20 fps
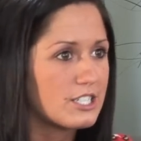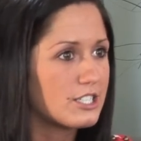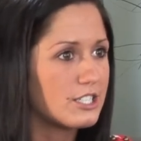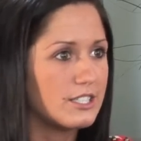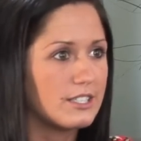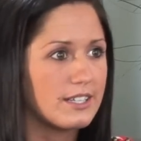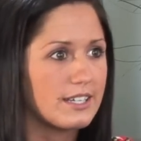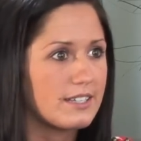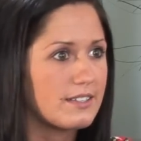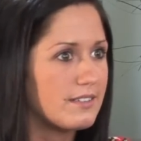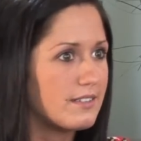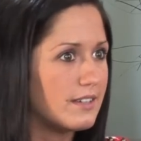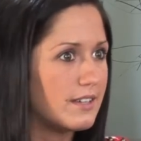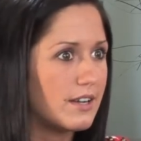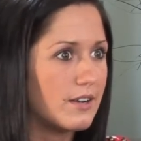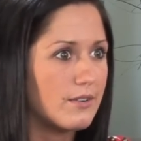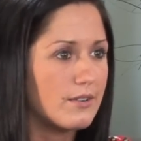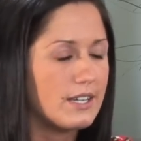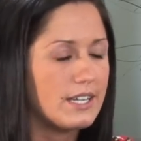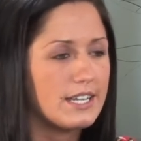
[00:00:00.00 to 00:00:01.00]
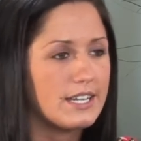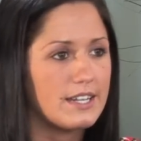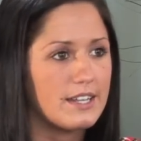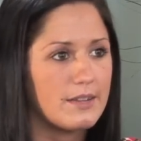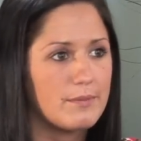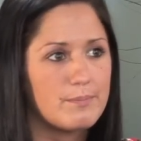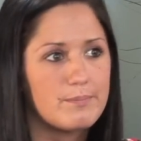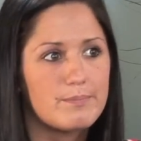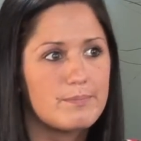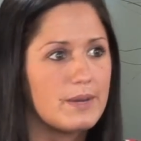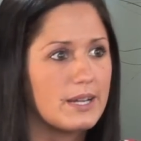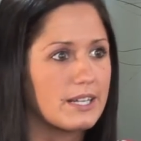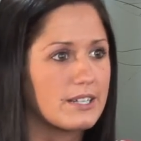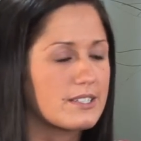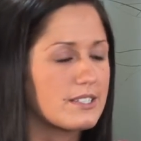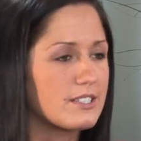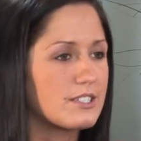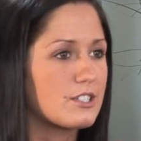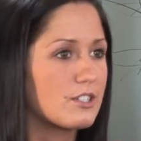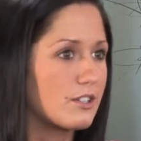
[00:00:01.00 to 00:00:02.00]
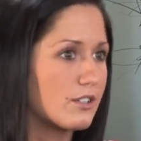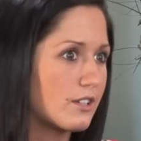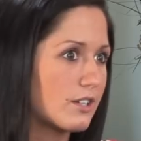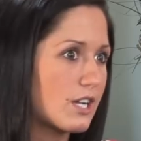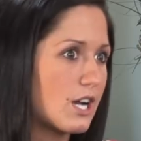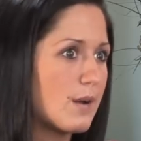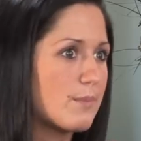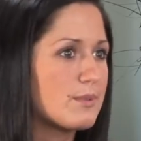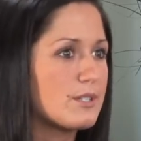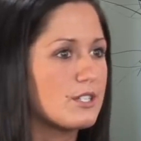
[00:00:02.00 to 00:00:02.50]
She needed a bigger sister to look up